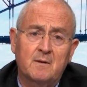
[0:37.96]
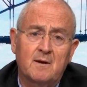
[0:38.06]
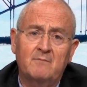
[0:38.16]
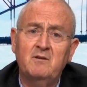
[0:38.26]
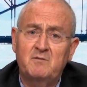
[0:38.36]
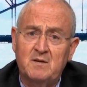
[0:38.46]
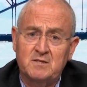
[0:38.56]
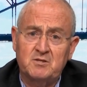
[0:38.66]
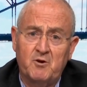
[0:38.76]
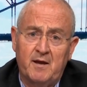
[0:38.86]
I've lived in
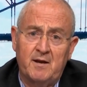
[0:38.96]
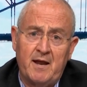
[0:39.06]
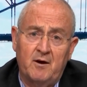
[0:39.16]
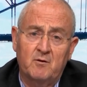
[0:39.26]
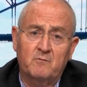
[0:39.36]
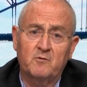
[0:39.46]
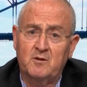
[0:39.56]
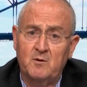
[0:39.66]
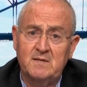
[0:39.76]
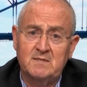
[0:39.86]
Australia now for
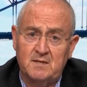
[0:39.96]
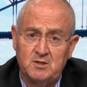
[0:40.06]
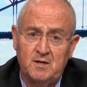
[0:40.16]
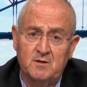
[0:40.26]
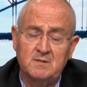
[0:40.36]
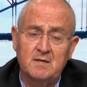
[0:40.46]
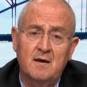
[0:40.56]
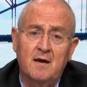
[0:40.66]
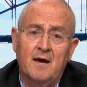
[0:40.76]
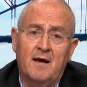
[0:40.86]
36 years,
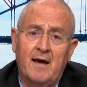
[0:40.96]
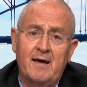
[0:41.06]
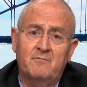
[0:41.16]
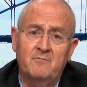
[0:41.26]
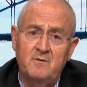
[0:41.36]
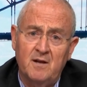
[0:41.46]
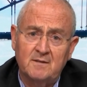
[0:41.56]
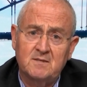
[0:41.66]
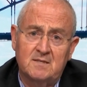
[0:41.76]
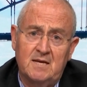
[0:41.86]
and I have
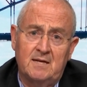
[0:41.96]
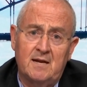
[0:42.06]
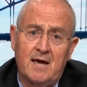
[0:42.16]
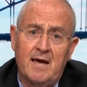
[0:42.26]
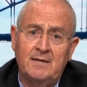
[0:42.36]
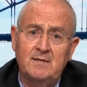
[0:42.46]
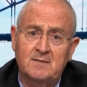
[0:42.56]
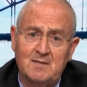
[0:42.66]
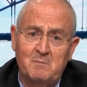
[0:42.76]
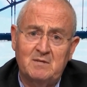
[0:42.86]
not seen
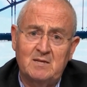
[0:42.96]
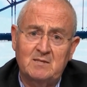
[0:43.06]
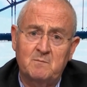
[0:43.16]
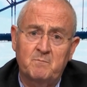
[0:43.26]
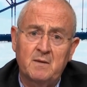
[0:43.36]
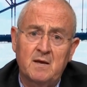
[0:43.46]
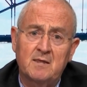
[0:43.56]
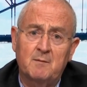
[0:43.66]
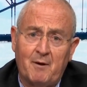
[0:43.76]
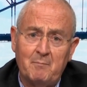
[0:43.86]
anti-Semitism,
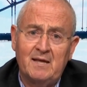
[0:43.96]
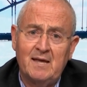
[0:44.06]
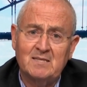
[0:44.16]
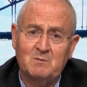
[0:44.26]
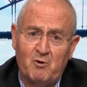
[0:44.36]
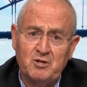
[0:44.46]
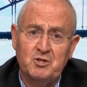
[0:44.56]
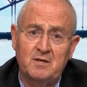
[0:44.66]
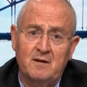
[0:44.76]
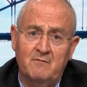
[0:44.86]
the public
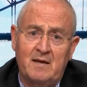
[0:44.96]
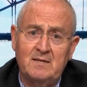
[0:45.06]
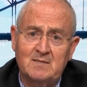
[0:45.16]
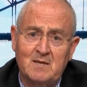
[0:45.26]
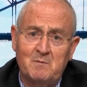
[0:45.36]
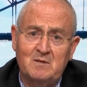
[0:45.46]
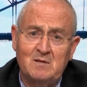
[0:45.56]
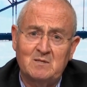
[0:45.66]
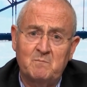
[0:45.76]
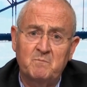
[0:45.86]
expression of
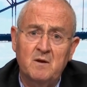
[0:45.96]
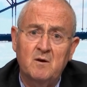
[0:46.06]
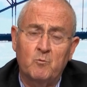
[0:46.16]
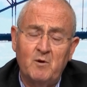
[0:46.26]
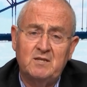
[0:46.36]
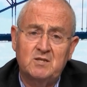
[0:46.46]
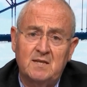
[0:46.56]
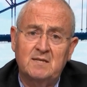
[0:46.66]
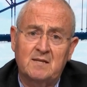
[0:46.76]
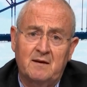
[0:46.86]
anti-Semitism, reach
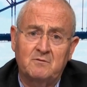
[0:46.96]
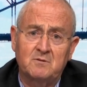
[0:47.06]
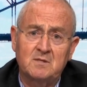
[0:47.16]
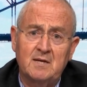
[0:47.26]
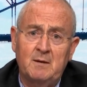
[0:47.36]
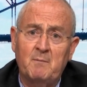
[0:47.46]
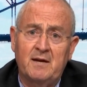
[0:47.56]
these levels in my